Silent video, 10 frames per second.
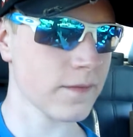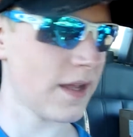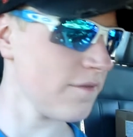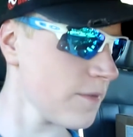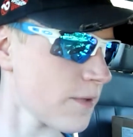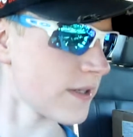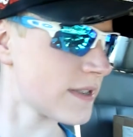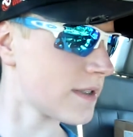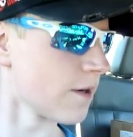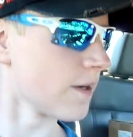Everybody's
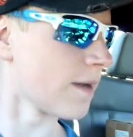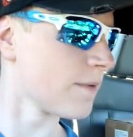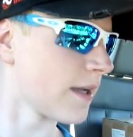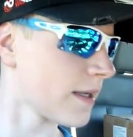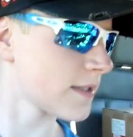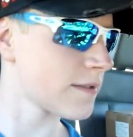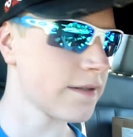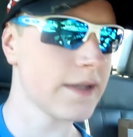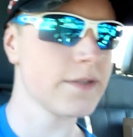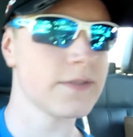staring at me. I guess they're
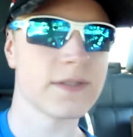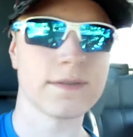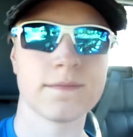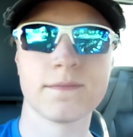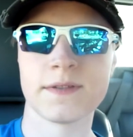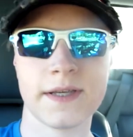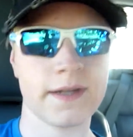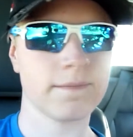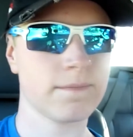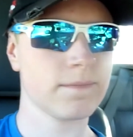not used to seeing
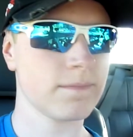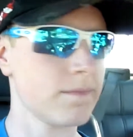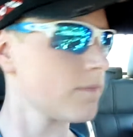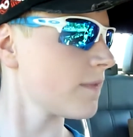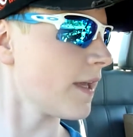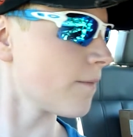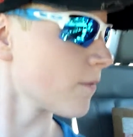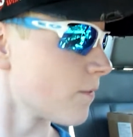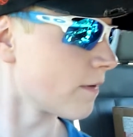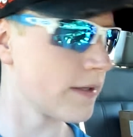a camera
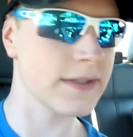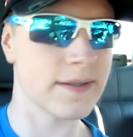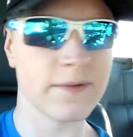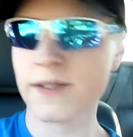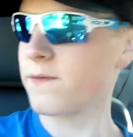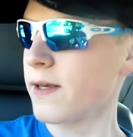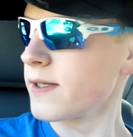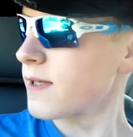pointed at somebody's face.